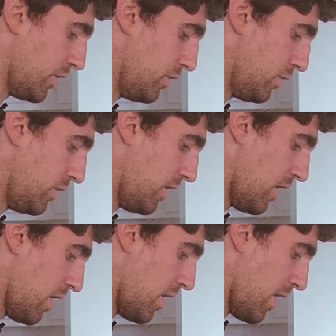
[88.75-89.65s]
you the
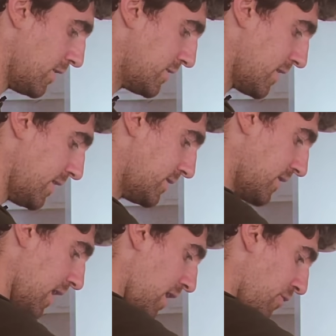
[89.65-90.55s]
uh, on site
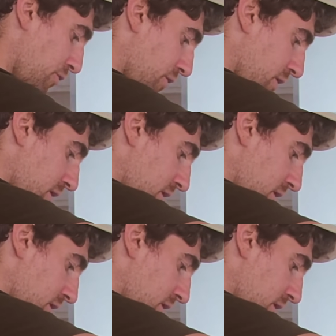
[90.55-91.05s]
staff?